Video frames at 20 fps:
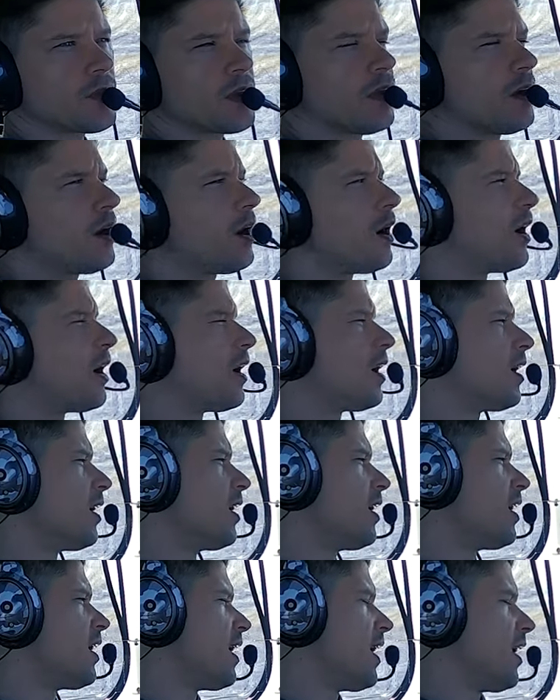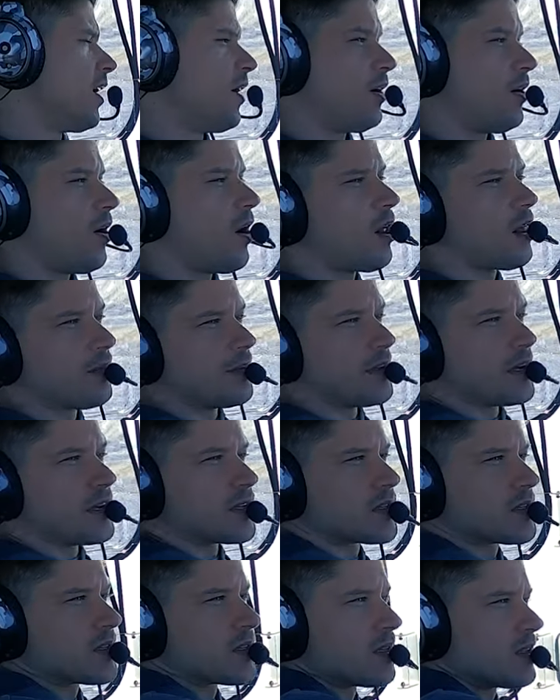Uh, and all, all, of it is
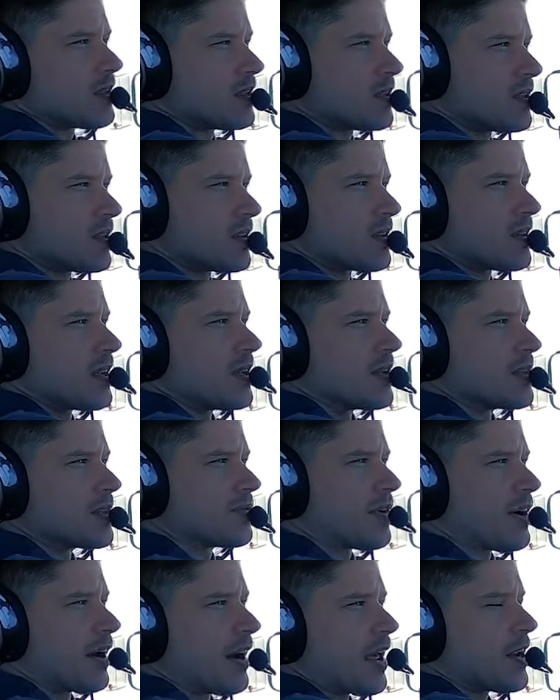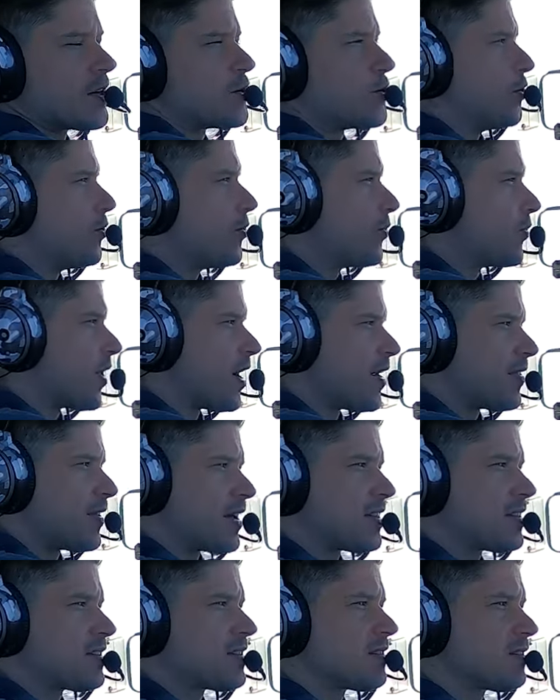is financial, right?
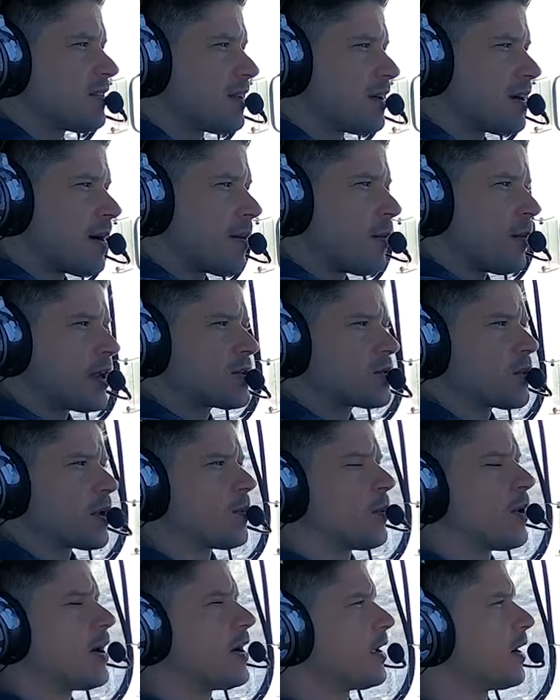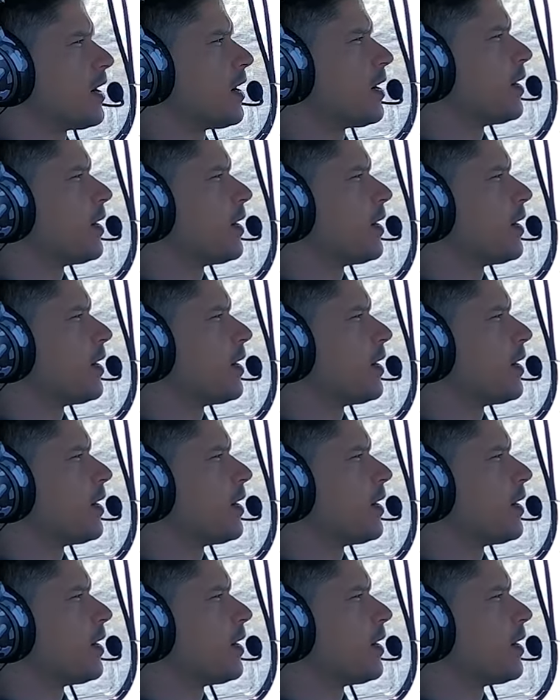That's that's what I'm waiting on.